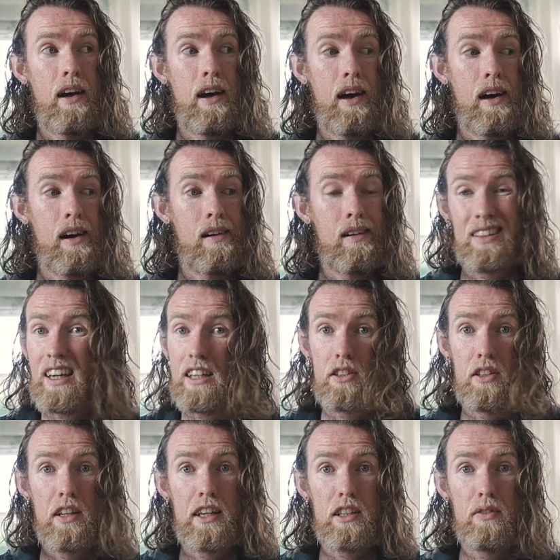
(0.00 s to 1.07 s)
Catch
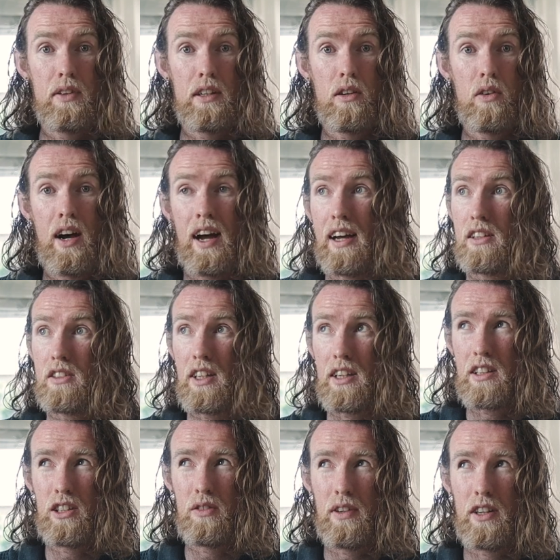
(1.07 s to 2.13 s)
you in the next video, and
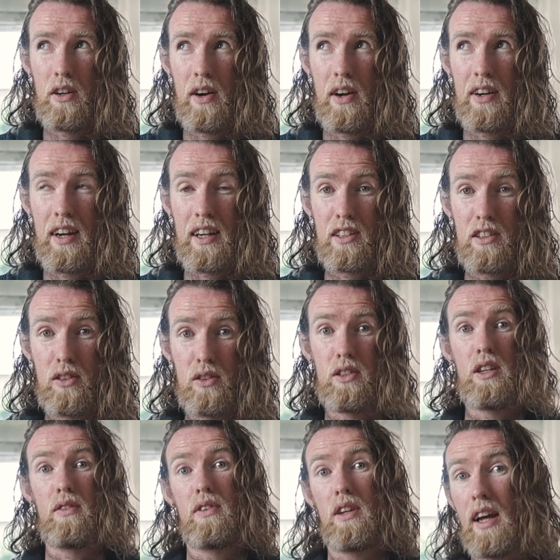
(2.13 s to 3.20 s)
check this video out next, because
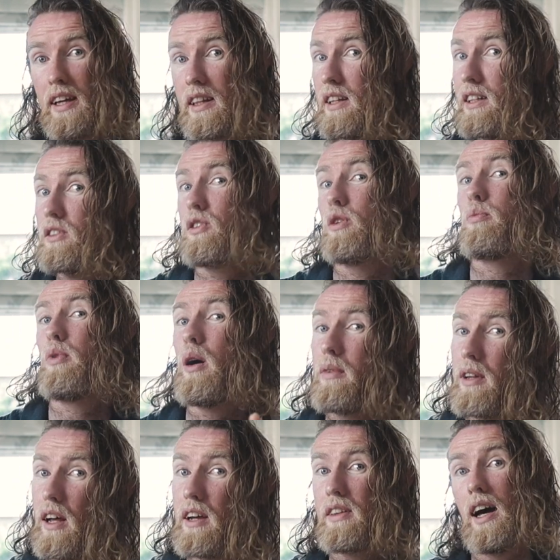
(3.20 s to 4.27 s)
if you like this, you'll
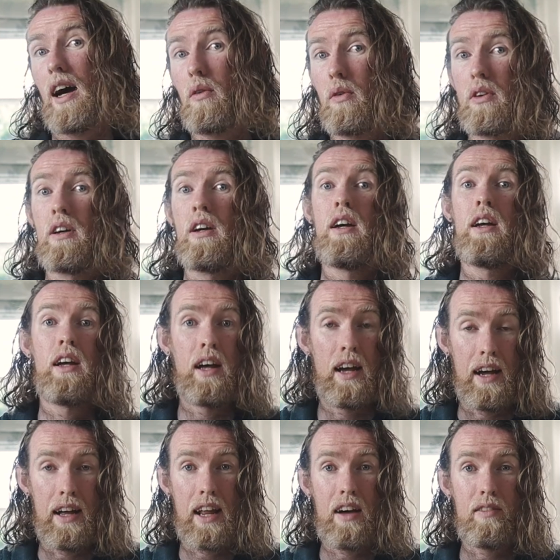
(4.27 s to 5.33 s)
probably like that one
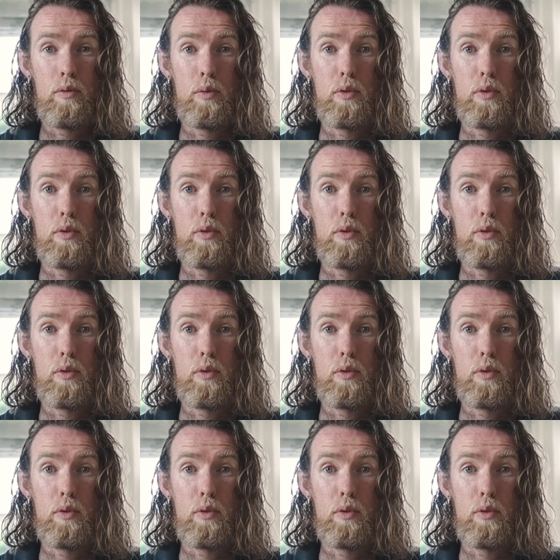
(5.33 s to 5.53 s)
and have